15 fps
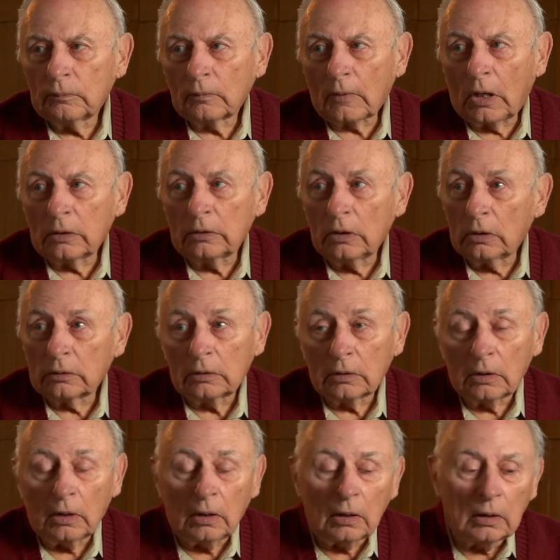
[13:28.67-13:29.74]
I talked to
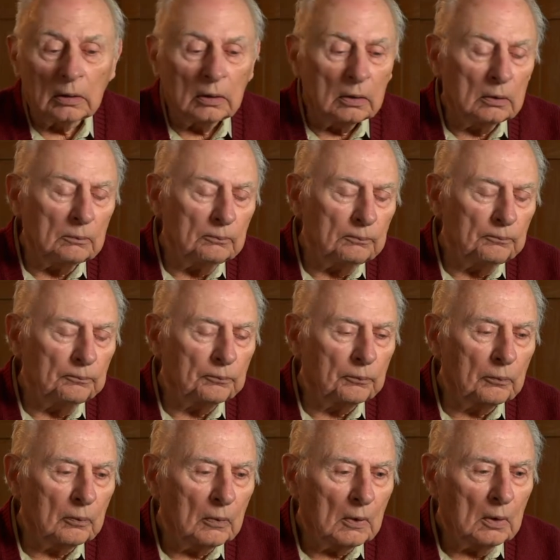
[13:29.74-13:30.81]
God and
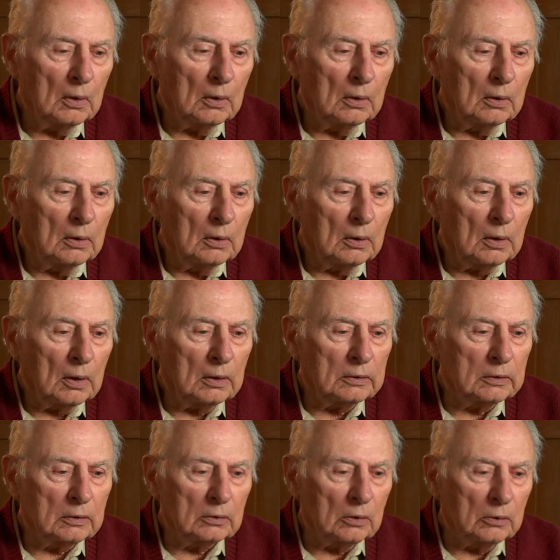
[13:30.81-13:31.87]
I
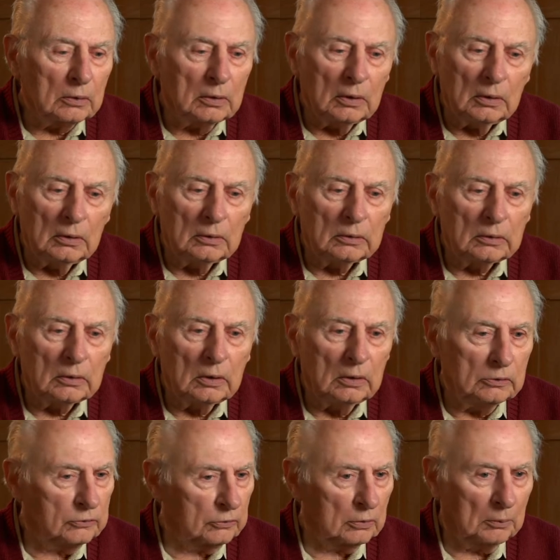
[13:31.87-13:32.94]
said, Lord,
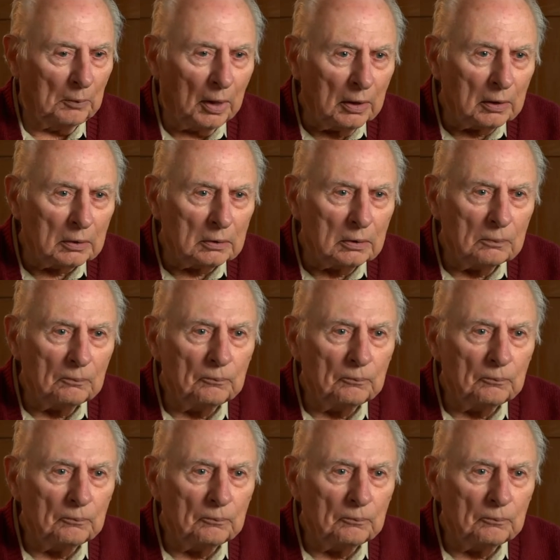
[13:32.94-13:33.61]
he's your man.